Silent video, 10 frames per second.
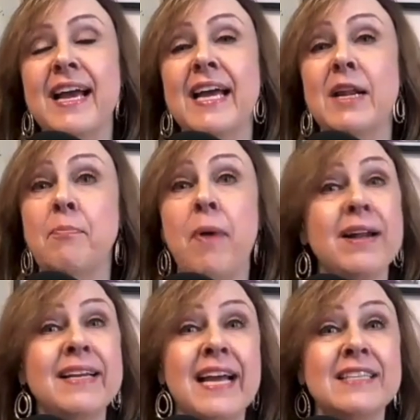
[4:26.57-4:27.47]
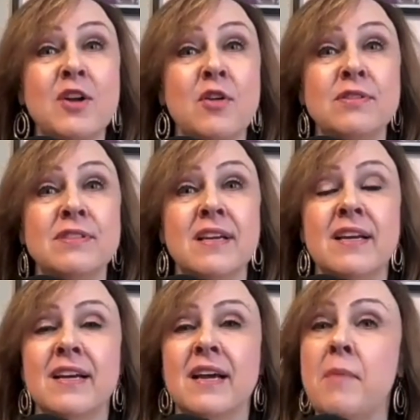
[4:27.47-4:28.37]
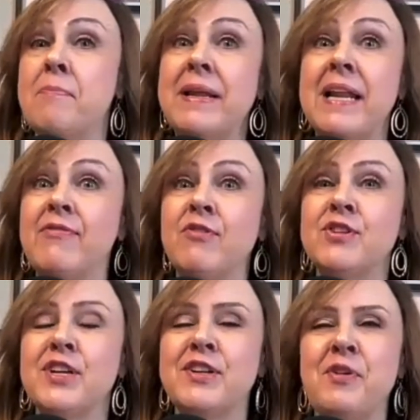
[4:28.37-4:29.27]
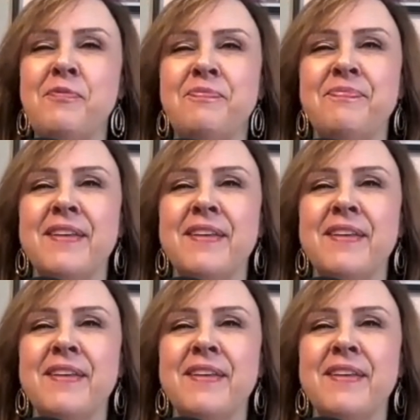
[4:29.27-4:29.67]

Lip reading: and a podcast host, Midlife Crescendo.